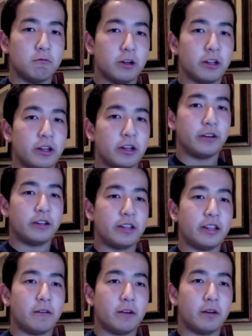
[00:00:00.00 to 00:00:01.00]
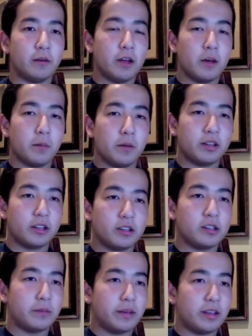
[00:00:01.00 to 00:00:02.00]
don't need that one. But does it
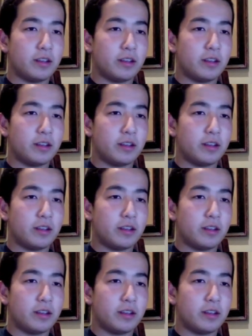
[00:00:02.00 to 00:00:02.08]
make